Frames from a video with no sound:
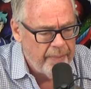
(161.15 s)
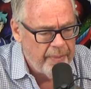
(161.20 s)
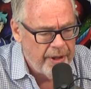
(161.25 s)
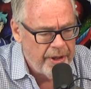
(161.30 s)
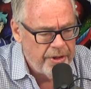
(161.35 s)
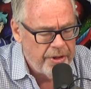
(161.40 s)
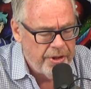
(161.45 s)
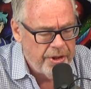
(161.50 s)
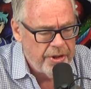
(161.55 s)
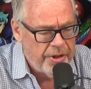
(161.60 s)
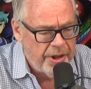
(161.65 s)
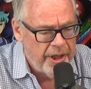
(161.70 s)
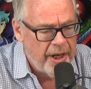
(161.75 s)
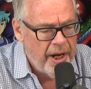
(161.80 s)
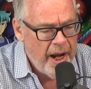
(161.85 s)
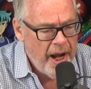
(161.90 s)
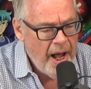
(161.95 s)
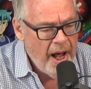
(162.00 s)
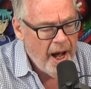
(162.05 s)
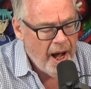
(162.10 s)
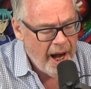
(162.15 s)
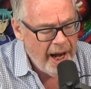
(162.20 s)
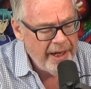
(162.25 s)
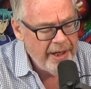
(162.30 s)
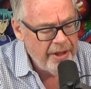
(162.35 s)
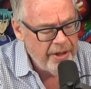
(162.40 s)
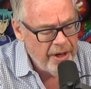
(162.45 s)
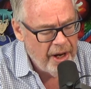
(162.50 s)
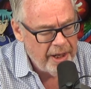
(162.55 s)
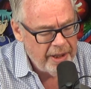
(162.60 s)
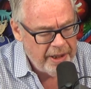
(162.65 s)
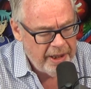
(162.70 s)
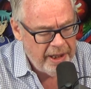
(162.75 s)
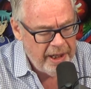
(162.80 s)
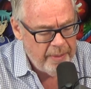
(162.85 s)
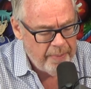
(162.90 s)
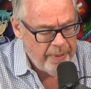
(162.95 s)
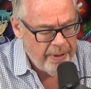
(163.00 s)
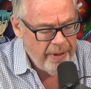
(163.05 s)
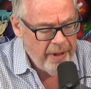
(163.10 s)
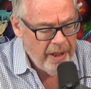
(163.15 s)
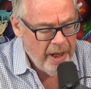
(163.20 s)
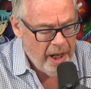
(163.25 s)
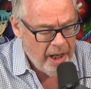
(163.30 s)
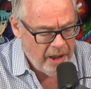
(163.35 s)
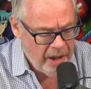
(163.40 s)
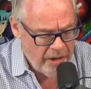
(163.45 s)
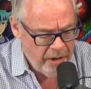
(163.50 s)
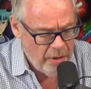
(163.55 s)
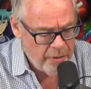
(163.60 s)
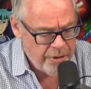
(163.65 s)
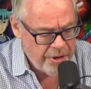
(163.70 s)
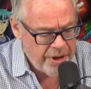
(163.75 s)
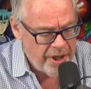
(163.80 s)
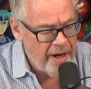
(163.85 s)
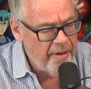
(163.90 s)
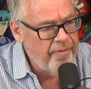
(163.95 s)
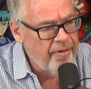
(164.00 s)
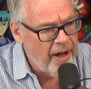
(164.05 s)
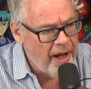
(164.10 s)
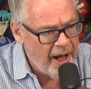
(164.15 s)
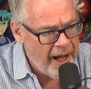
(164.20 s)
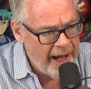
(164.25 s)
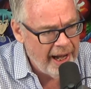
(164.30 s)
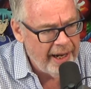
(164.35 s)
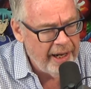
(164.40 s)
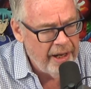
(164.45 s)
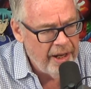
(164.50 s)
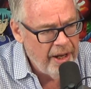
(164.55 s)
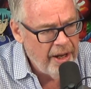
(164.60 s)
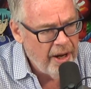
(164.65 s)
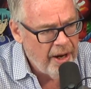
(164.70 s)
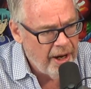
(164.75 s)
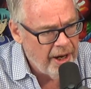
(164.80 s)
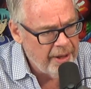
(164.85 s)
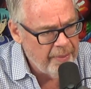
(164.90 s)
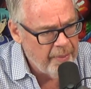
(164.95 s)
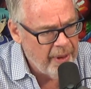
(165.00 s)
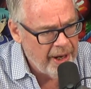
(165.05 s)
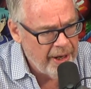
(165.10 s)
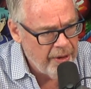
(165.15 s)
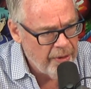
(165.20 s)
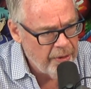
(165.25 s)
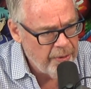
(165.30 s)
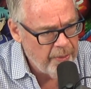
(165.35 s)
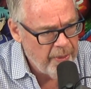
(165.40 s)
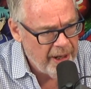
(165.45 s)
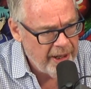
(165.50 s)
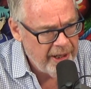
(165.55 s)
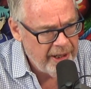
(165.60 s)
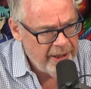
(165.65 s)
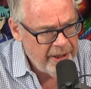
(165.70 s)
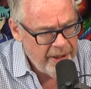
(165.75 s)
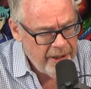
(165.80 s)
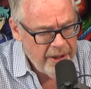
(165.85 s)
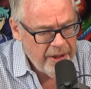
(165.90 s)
but it's just that I did not keep a close enough eye on my own money.